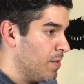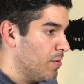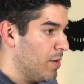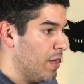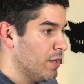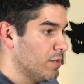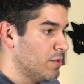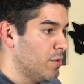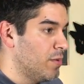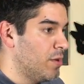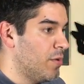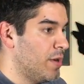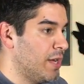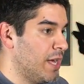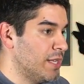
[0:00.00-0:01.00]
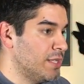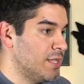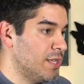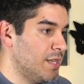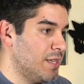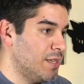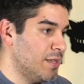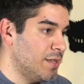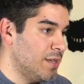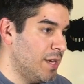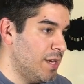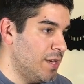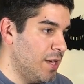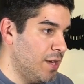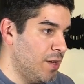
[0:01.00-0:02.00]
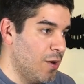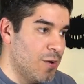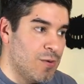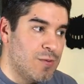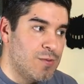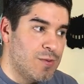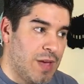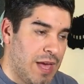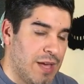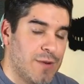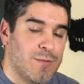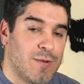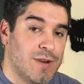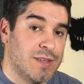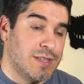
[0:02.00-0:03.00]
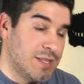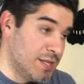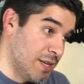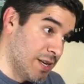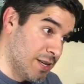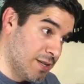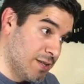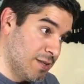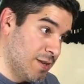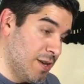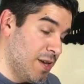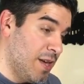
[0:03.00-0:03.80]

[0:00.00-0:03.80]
Okay, so we're going against Yee0816,